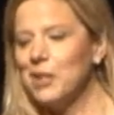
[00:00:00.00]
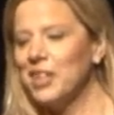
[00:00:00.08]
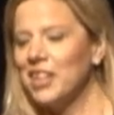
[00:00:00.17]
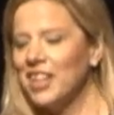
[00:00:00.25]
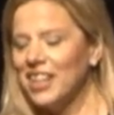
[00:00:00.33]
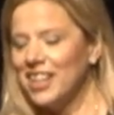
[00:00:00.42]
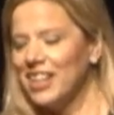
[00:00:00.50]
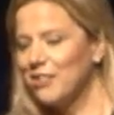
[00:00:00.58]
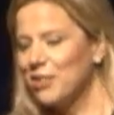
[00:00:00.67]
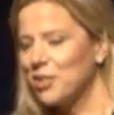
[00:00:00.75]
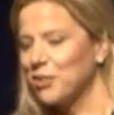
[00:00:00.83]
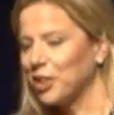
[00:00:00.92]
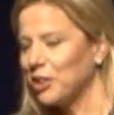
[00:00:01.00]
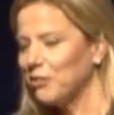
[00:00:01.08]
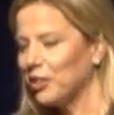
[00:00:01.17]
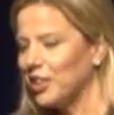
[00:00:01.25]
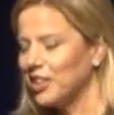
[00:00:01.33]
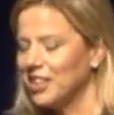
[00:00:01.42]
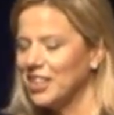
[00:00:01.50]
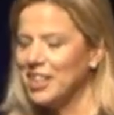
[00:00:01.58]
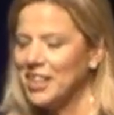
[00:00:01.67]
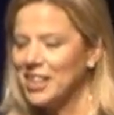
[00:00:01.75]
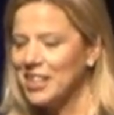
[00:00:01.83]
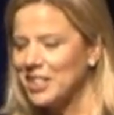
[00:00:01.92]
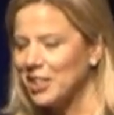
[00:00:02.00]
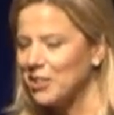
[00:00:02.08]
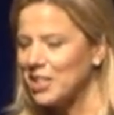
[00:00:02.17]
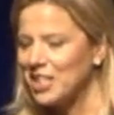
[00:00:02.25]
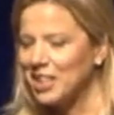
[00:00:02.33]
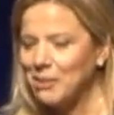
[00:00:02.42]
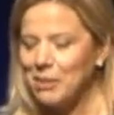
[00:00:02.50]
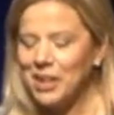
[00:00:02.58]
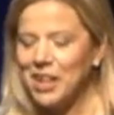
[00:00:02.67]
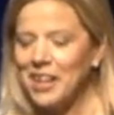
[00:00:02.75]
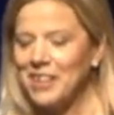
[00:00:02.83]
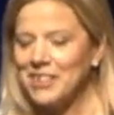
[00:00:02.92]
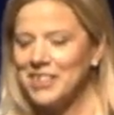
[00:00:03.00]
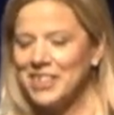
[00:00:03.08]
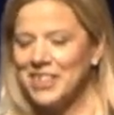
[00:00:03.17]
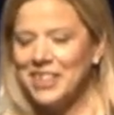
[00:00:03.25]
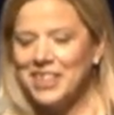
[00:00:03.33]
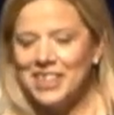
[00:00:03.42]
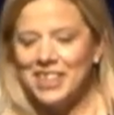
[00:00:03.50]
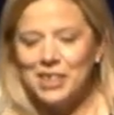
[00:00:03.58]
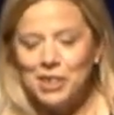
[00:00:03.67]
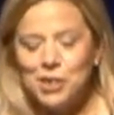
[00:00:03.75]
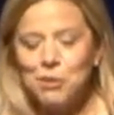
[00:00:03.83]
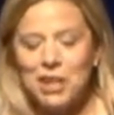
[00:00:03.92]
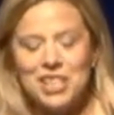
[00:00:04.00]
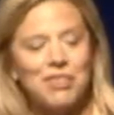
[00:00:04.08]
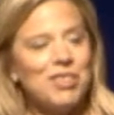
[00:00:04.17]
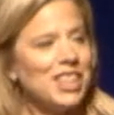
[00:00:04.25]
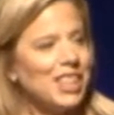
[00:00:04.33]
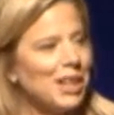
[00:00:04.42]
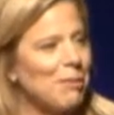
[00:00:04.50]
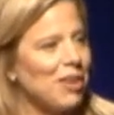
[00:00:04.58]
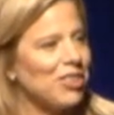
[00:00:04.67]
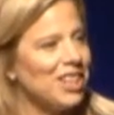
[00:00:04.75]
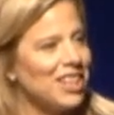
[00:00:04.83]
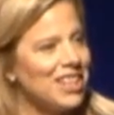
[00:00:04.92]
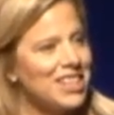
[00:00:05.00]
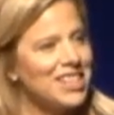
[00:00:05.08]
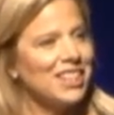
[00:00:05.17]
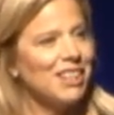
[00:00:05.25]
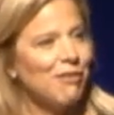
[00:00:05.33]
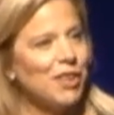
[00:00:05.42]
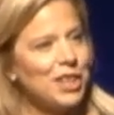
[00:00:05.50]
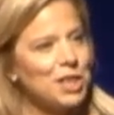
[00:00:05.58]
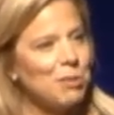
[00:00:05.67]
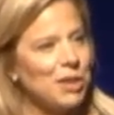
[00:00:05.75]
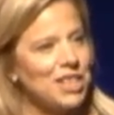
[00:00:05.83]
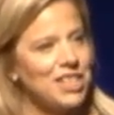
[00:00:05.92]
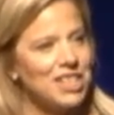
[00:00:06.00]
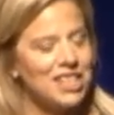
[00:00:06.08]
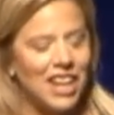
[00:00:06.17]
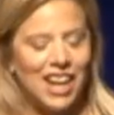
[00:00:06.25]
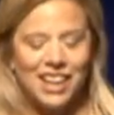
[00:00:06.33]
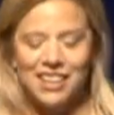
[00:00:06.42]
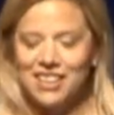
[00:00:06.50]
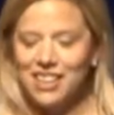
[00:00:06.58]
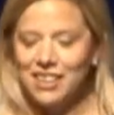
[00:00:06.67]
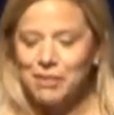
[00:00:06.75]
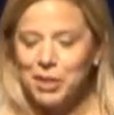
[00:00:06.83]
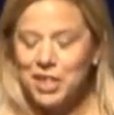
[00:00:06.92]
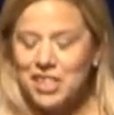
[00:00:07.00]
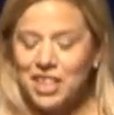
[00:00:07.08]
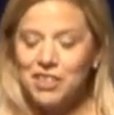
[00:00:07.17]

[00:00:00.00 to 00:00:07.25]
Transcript: And it was really fun to always think about how new ways of thinking about things and the fun experiences a hackathon brings.